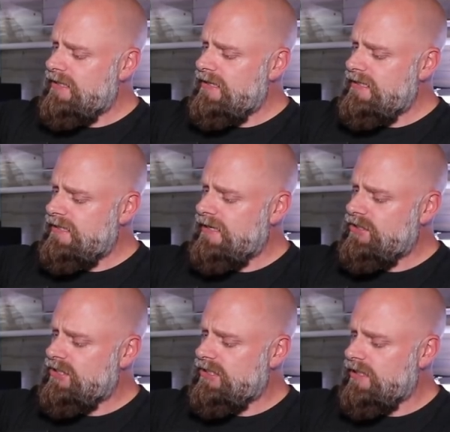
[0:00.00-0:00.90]
and these things
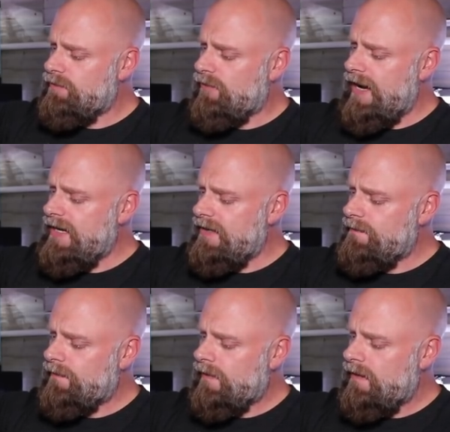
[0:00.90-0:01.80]
just slip right
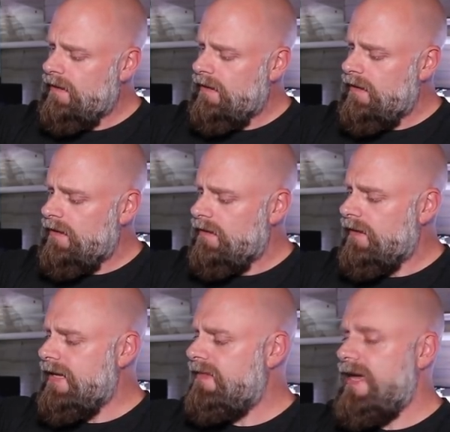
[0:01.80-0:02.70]
in
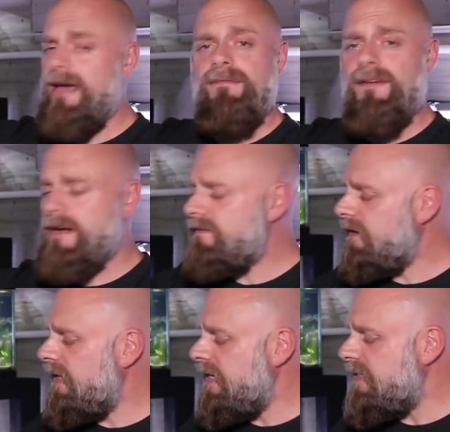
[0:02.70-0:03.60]
like that, very,
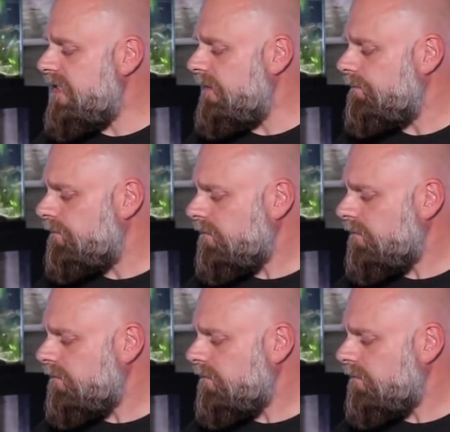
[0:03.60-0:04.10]
very easy.